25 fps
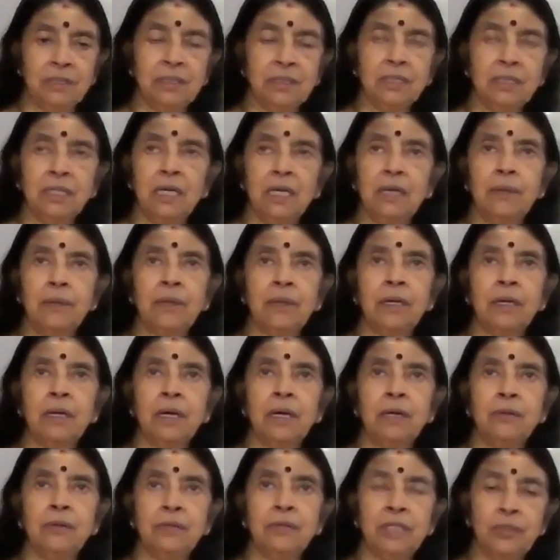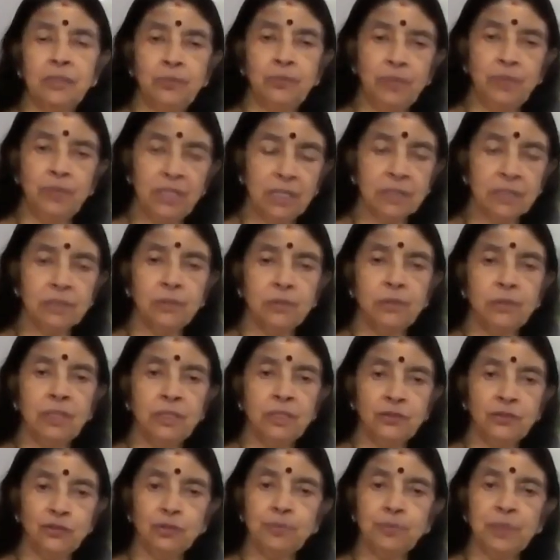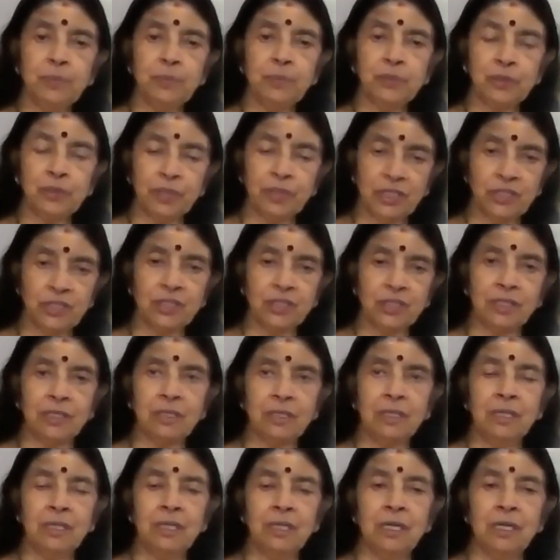that we are the only super production